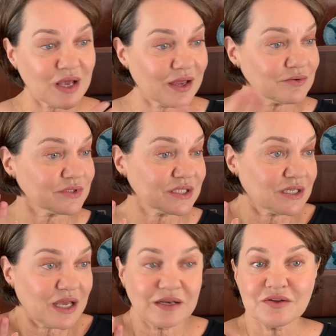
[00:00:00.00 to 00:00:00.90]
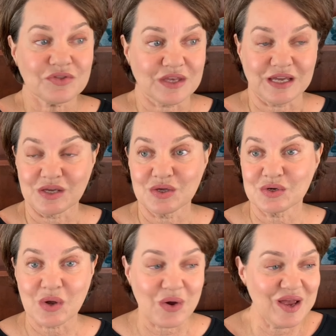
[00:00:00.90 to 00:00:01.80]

don't see anything, you know,